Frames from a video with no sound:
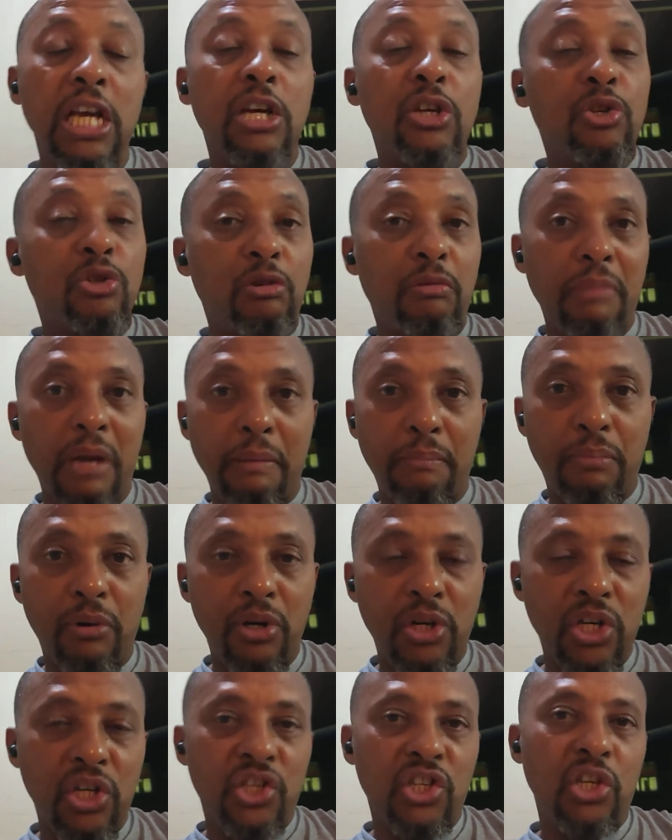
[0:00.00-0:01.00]
So my
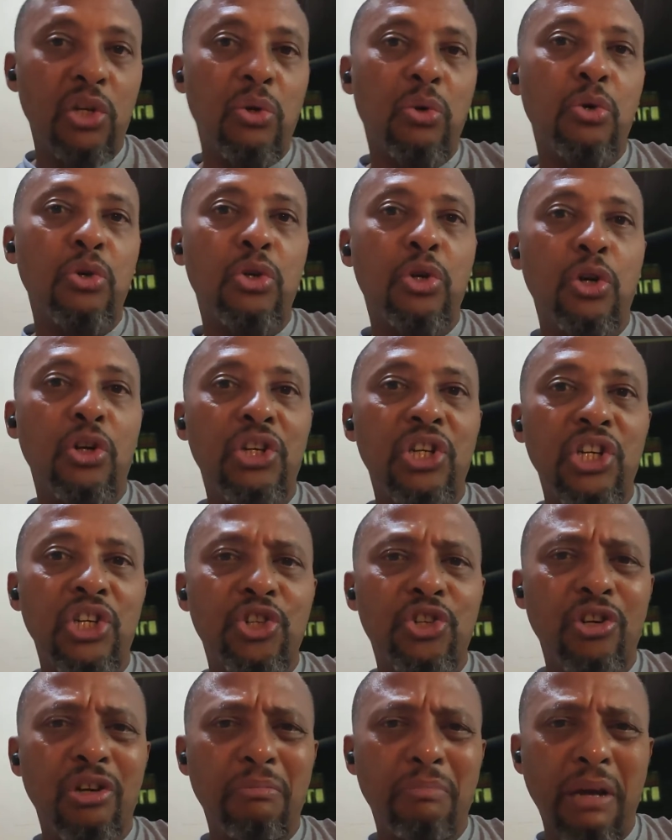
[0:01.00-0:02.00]
body is in good
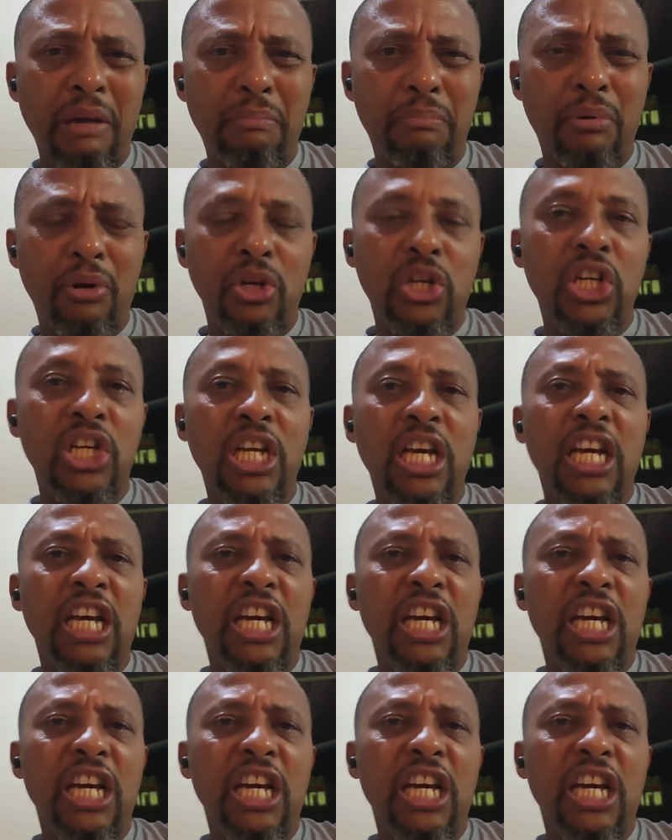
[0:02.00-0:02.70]
condition, my body